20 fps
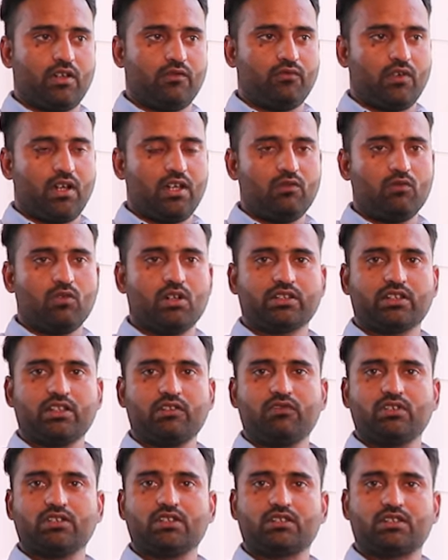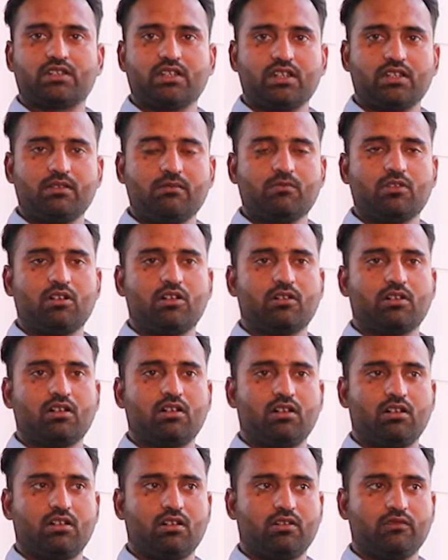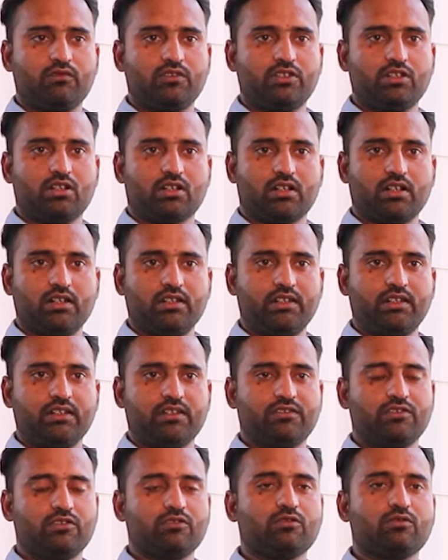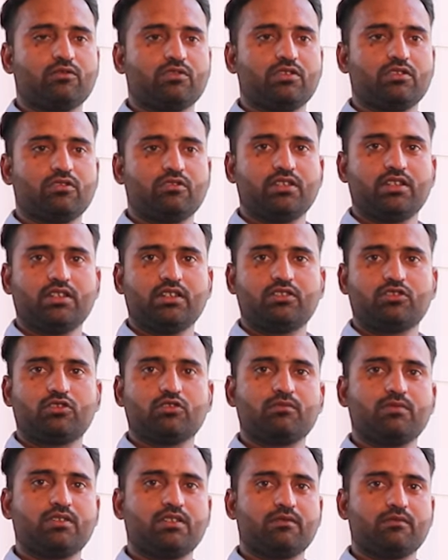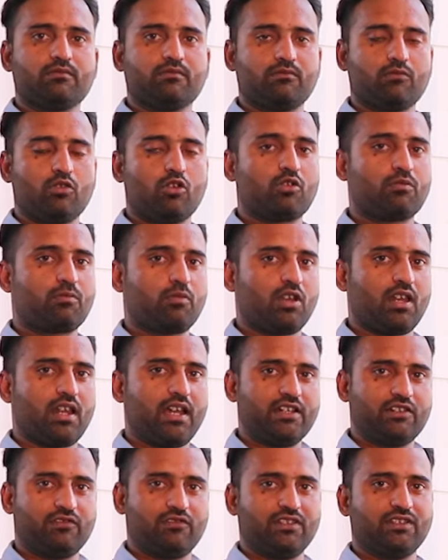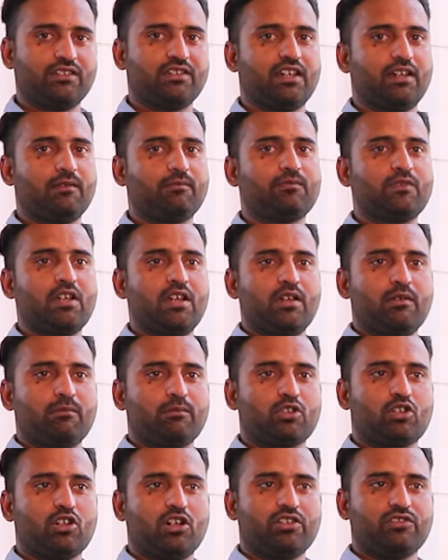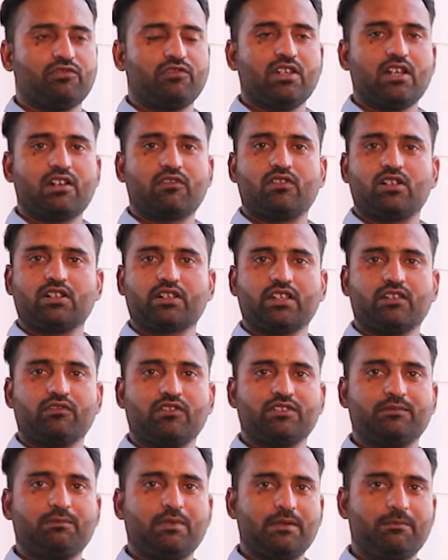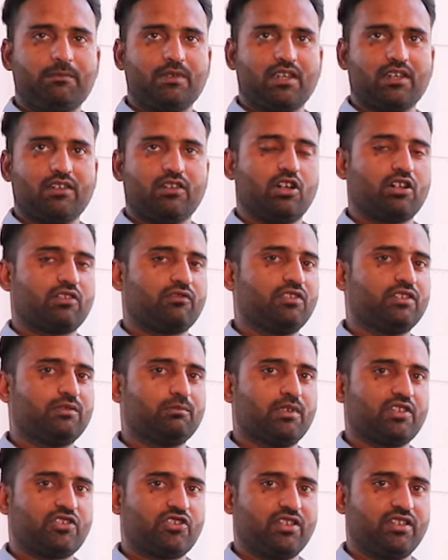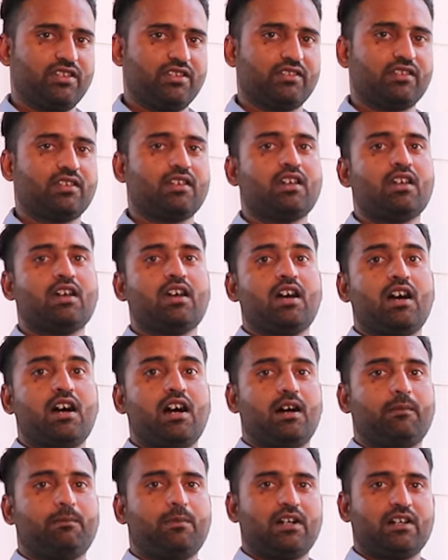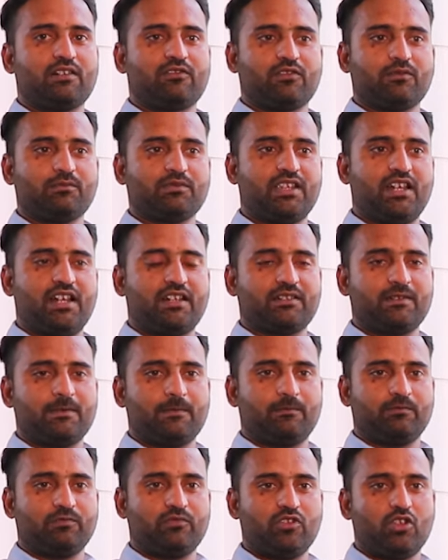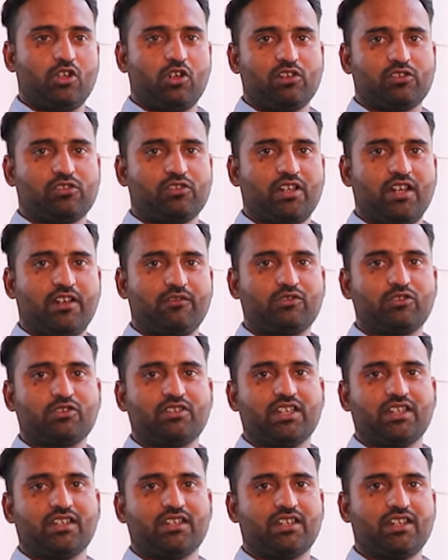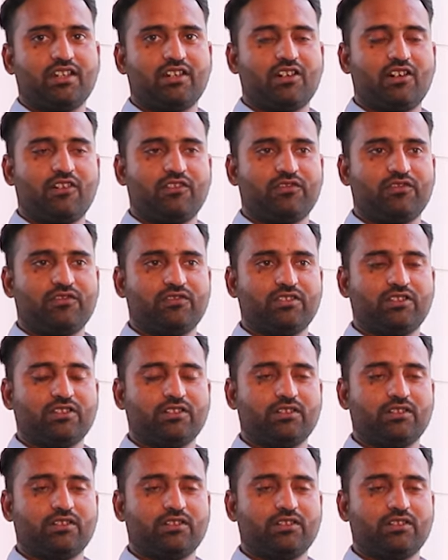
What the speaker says: while working with a team or with your colleagues, you need to be more polite with them because we are working with people, not with machine. Apart from that, we also have to take care of